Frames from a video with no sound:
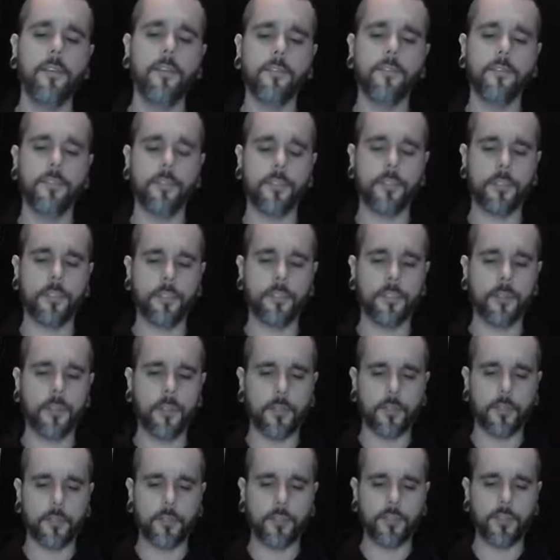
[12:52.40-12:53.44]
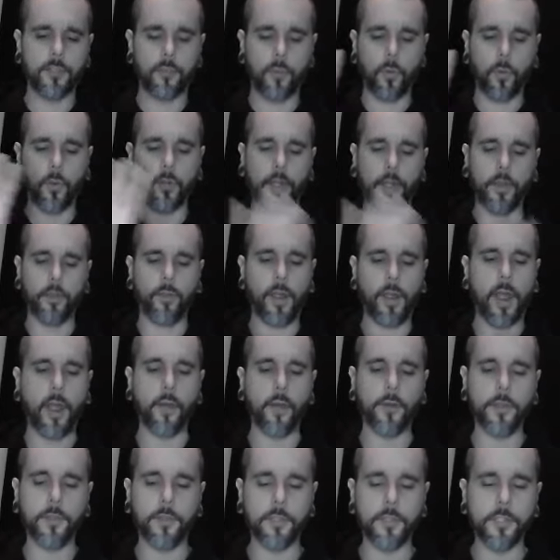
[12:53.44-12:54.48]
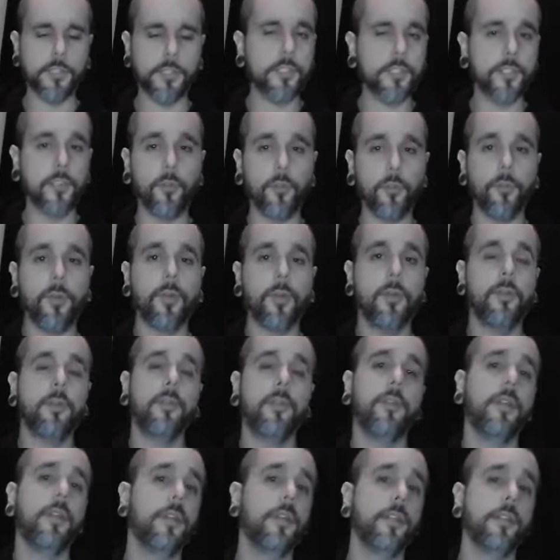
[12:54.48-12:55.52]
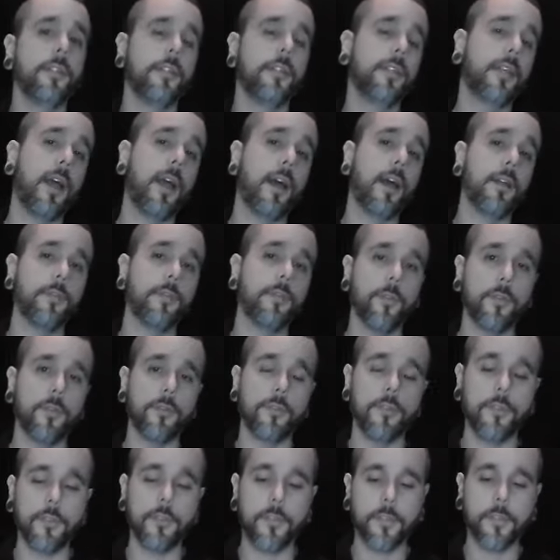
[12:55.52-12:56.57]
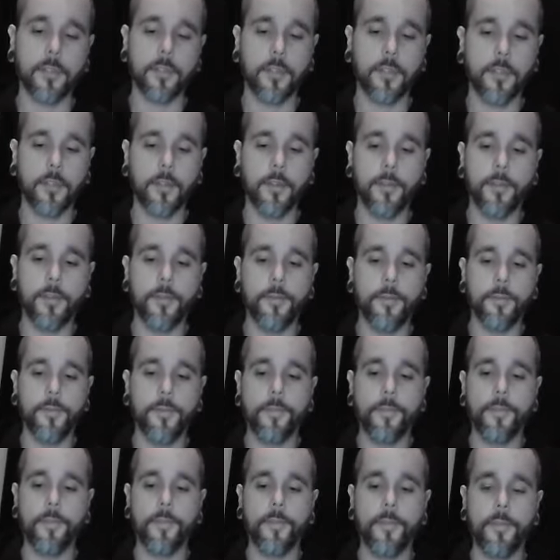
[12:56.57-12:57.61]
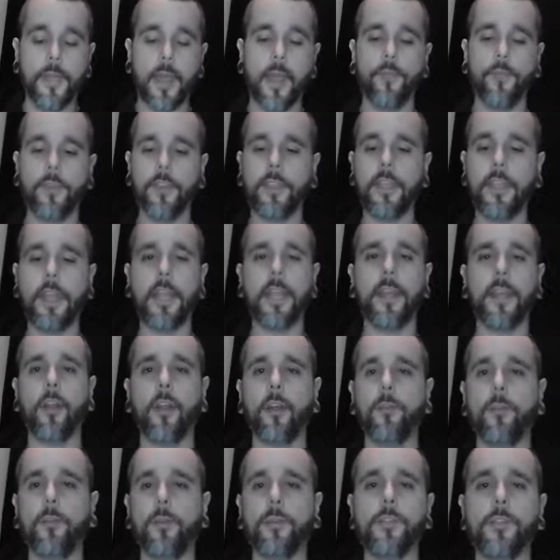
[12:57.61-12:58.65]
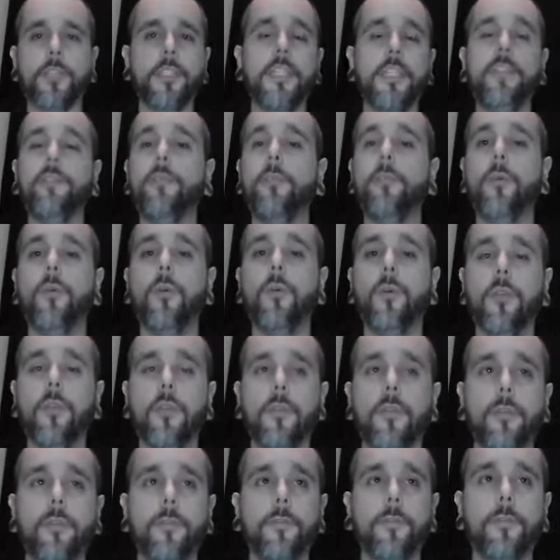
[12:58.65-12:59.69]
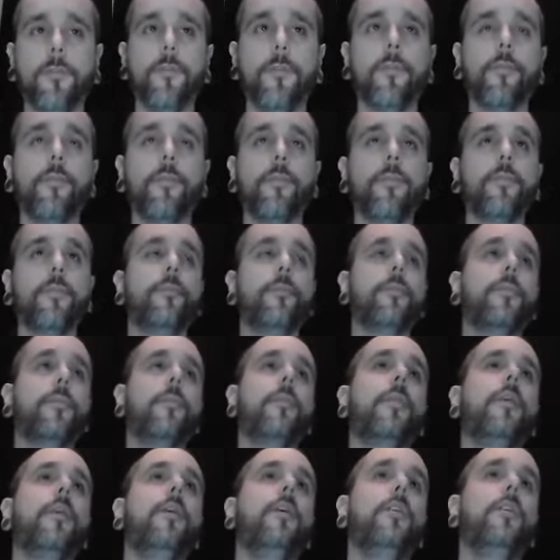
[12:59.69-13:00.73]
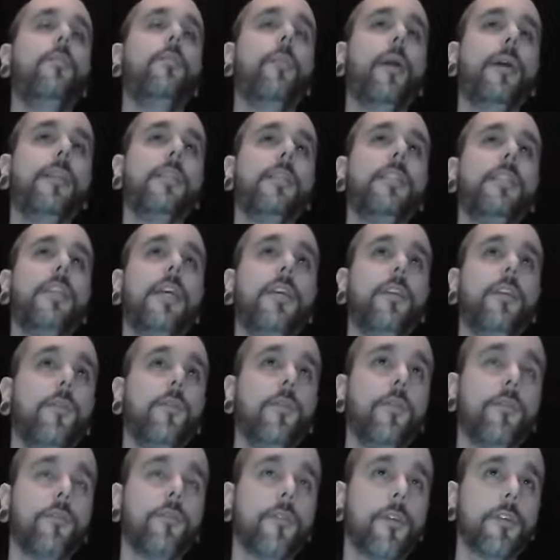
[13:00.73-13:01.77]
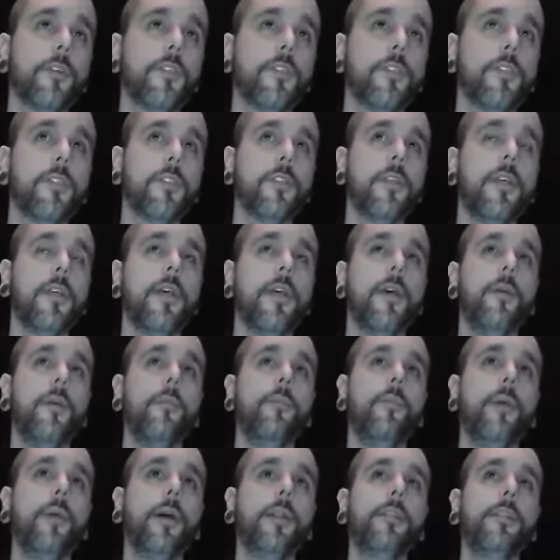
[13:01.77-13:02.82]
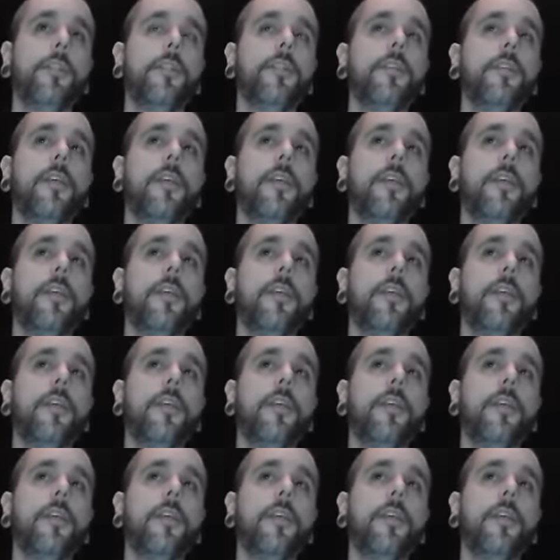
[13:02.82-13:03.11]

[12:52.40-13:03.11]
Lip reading: just swirling around in the soup that is the cosmos. Everything in our perceivable, you might say universe, but